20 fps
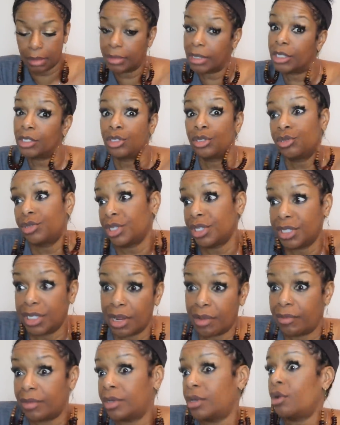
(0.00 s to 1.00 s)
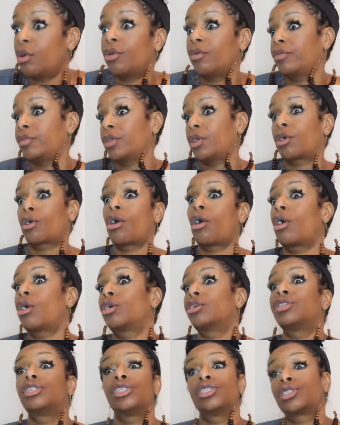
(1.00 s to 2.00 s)
Because you just never know if your
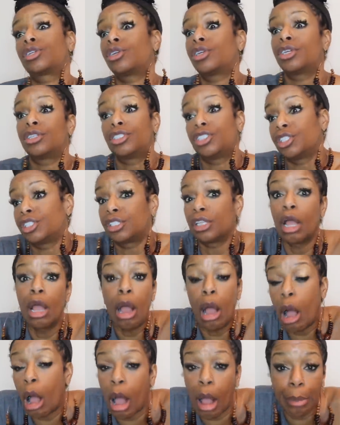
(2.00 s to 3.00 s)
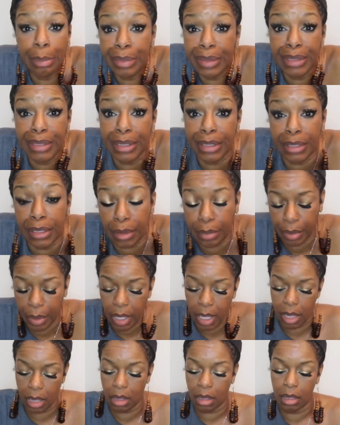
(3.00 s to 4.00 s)
car is just going to just up and
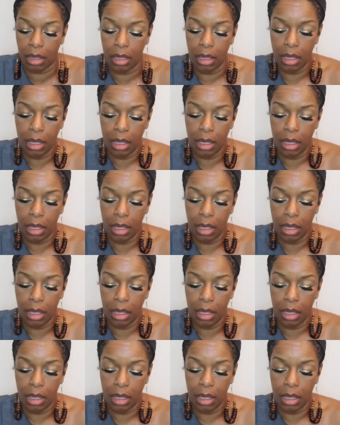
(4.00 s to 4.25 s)
disappear.